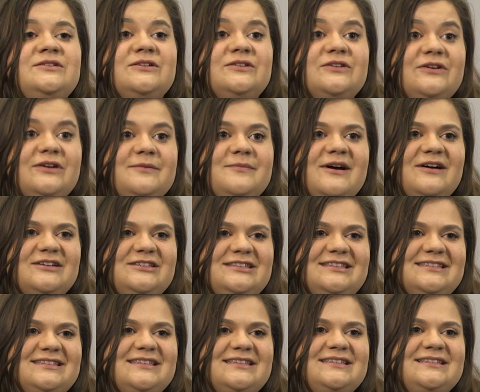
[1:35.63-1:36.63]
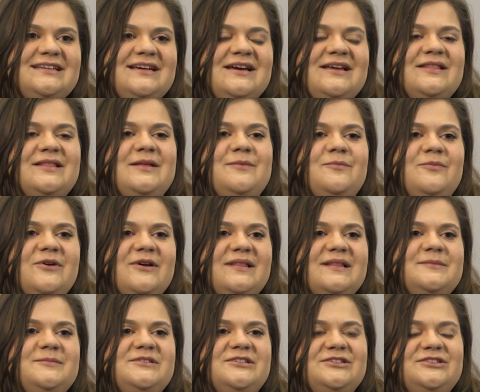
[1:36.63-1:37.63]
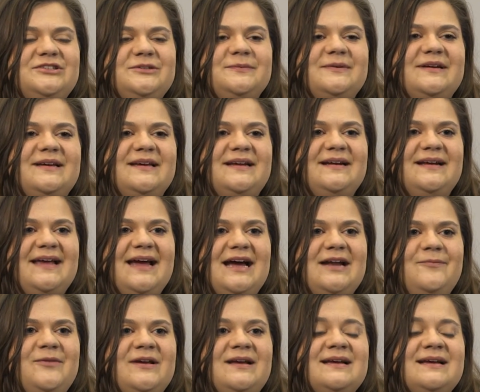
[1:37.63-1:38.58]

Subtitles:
to learn about Jesus, then bring them to Superkid Academy,